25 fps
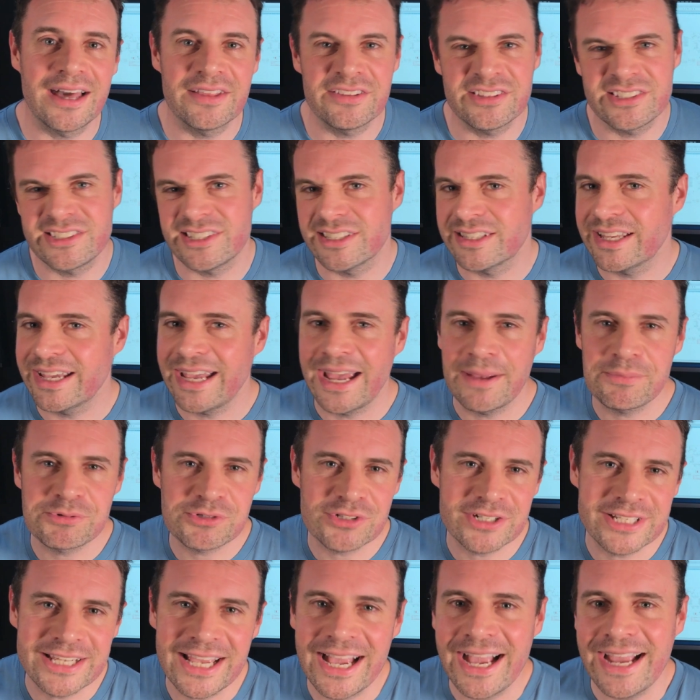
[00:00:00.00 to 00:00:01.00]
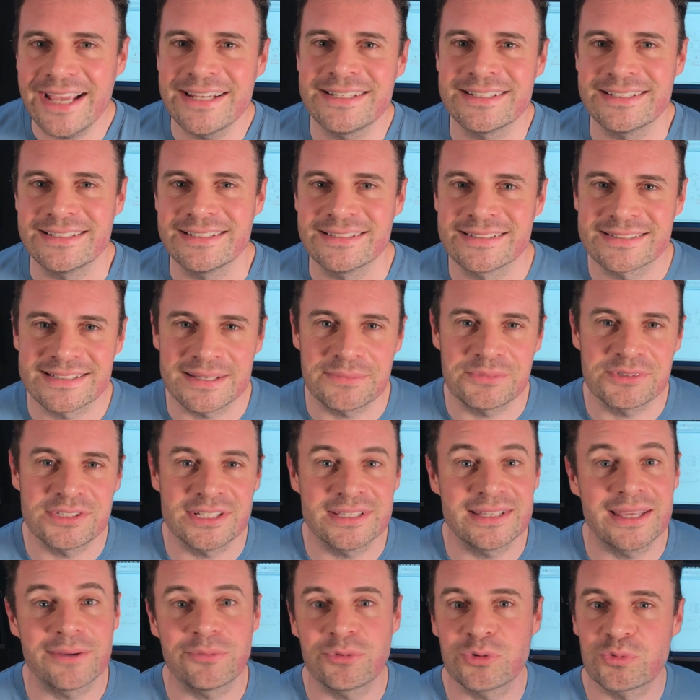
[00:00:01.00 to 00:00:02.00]
others said they absolutely hate it, some
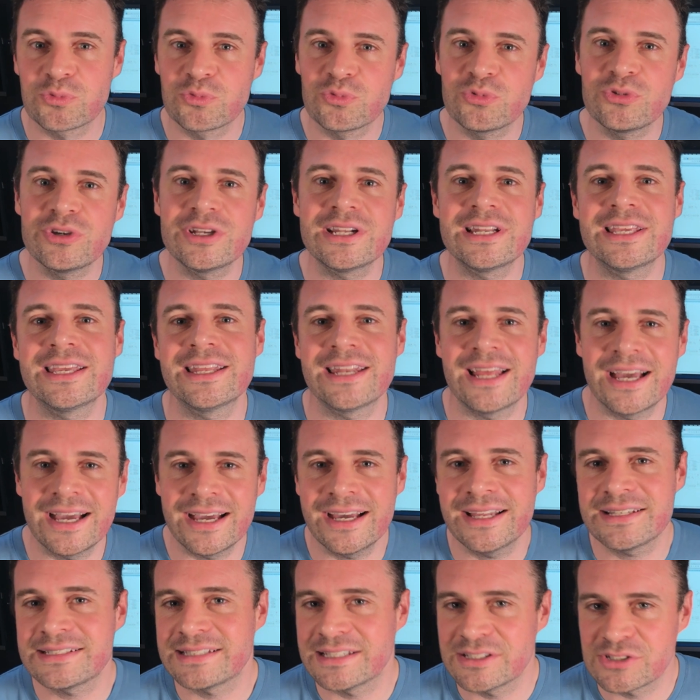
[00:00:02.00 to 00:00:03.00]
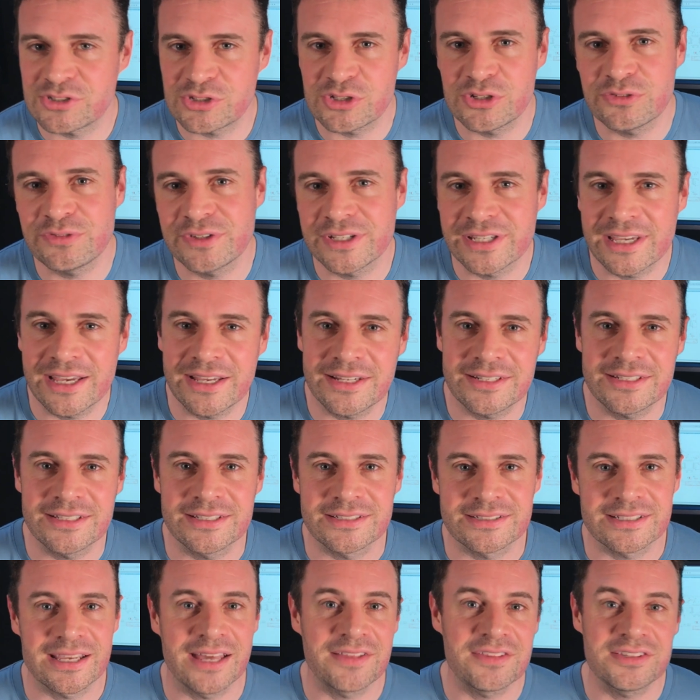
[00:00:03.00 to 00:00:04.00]
said they would really enhance their surfing
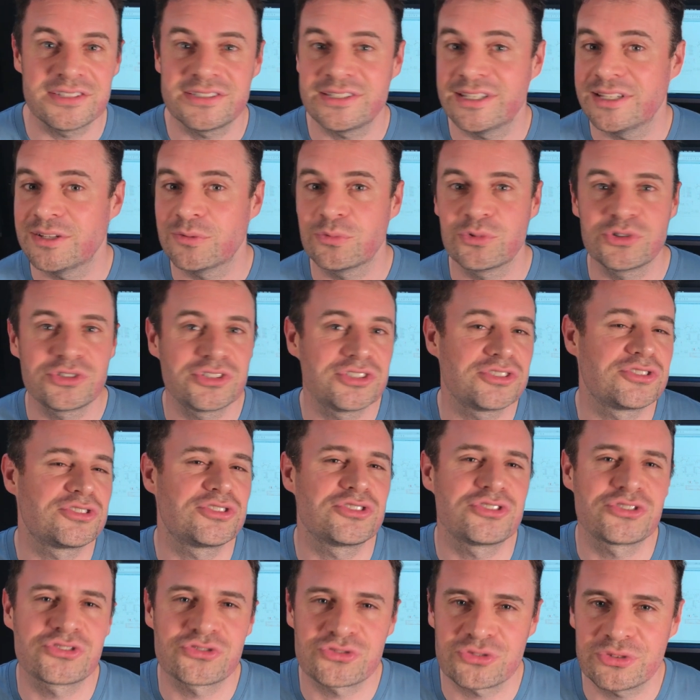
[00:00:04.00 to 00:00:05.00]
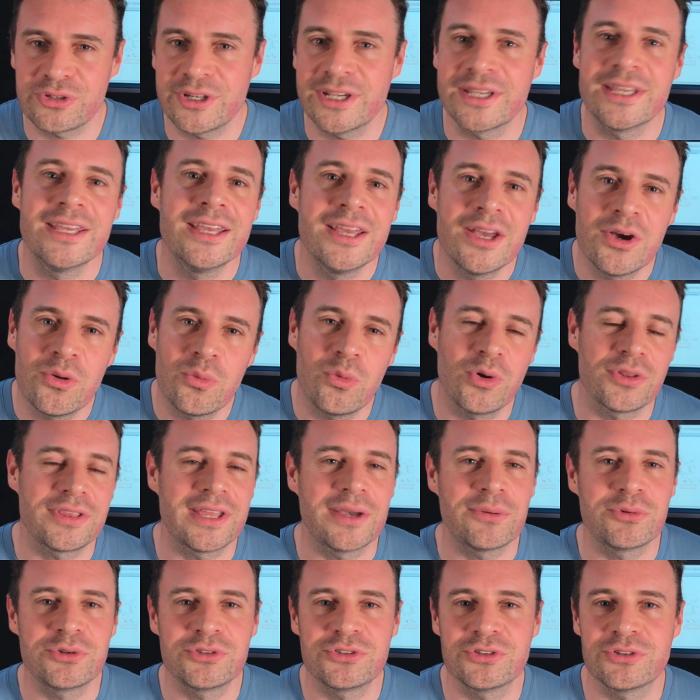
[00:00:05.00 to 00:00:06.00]
outings, others said it would just destroy what
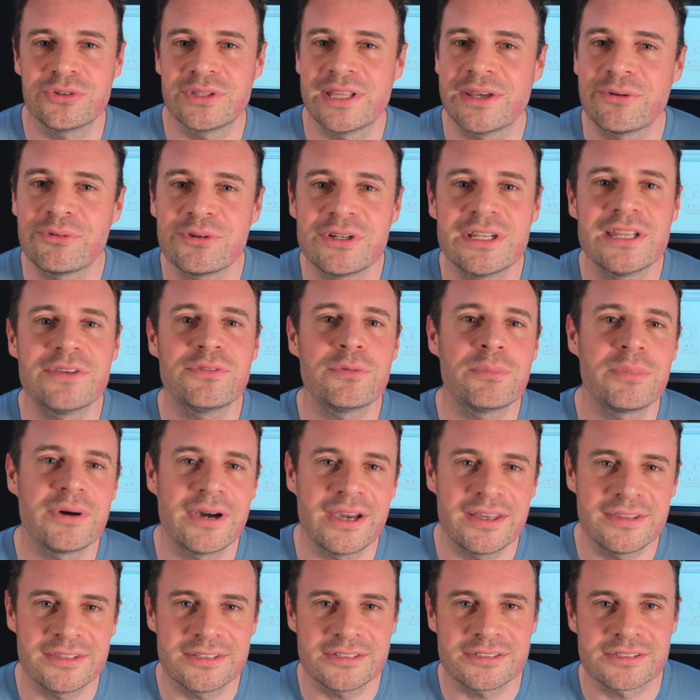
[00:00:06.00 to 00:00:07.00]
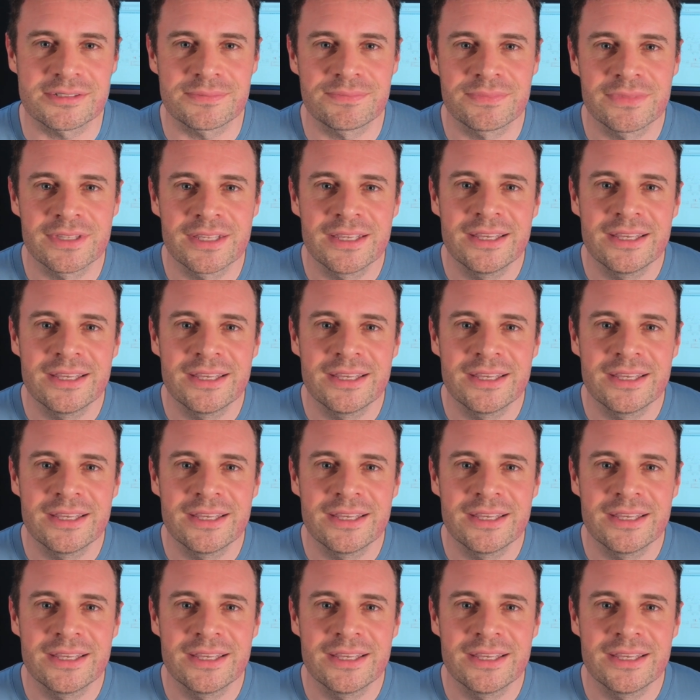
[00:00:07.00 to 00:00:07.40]
they would do and they would never buy this.